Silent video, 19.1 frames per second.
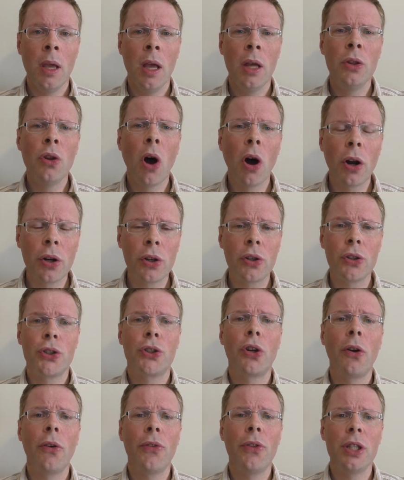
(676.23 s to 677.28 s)
in order to
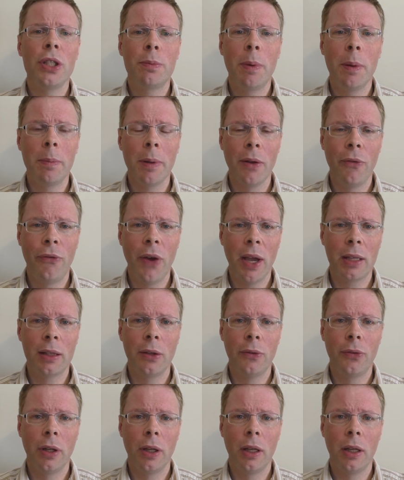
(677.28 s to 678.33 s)
serve these people
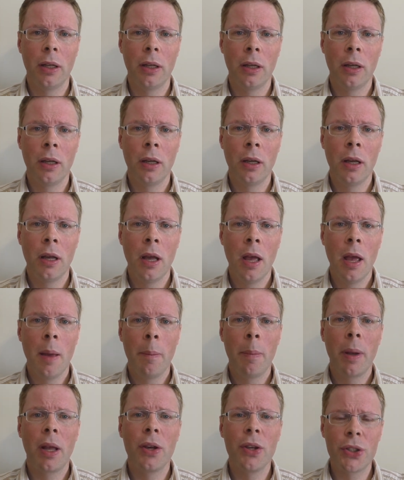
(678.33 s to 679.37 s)
effectively,
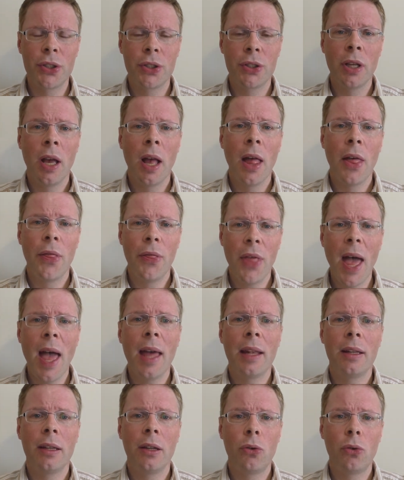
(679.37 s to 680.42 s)
because
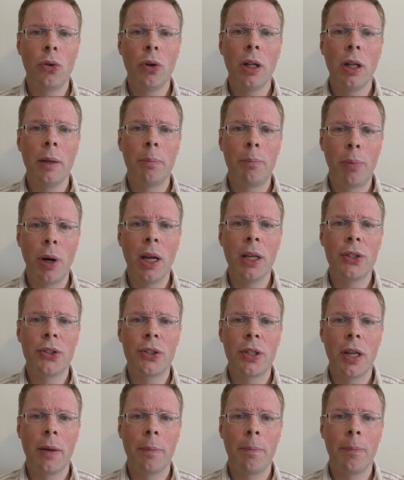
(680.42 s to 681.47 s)
that really brings
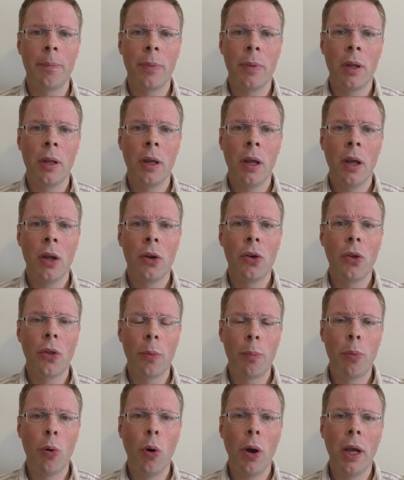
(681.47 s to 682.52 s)
them to the
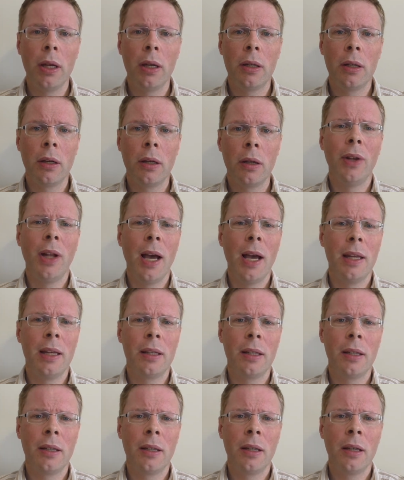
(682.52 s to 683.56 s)
point of
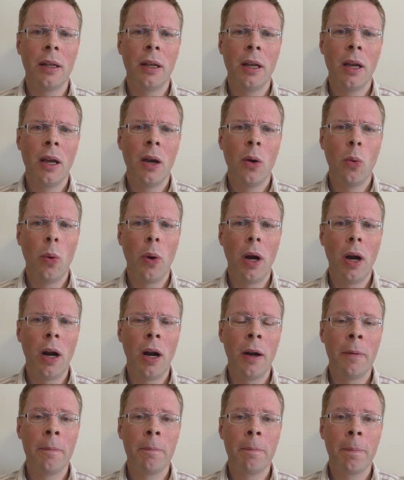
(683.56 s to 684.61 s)
light
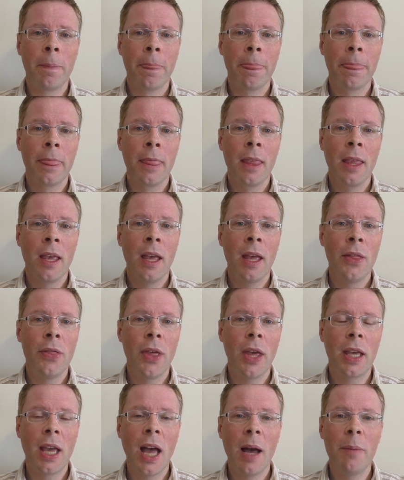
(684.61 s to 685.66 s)
where
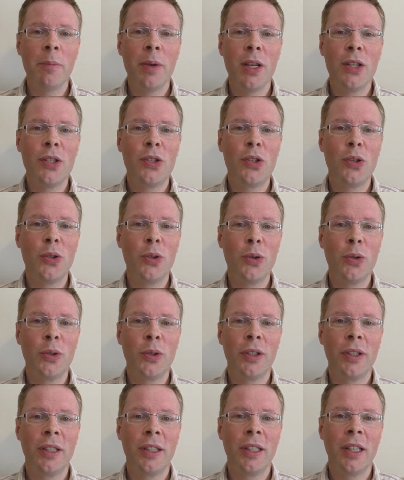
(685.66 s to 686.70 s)
they come
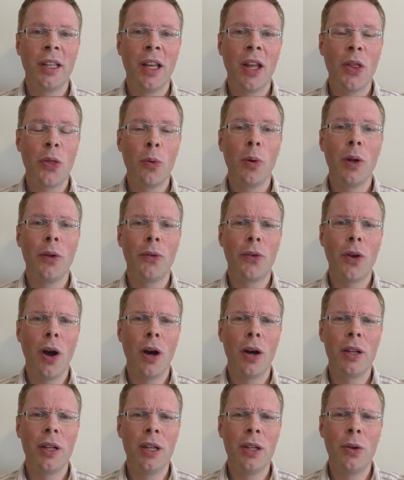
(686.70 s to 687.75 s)
into the will of
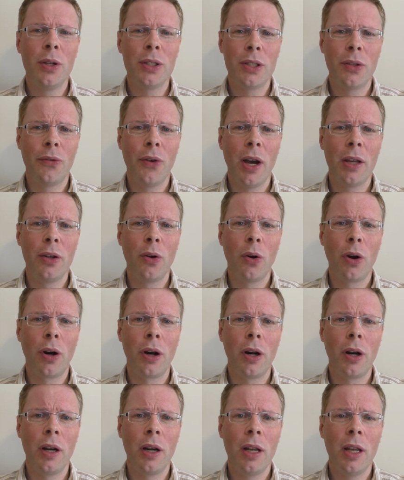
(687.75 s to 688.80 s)
God, into His divine
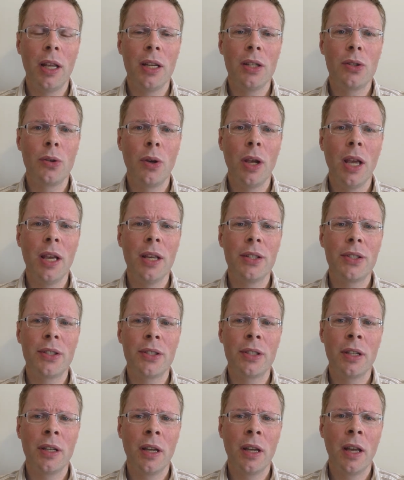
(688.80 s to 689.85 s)
order, into
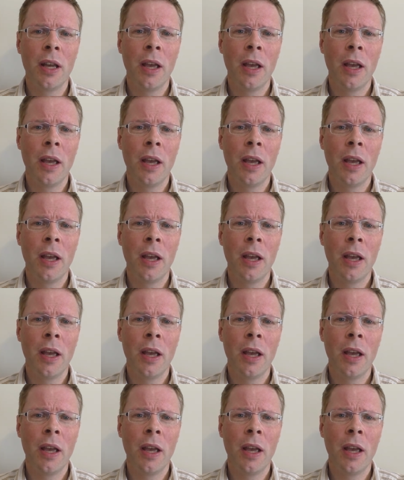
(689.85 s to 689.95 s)
His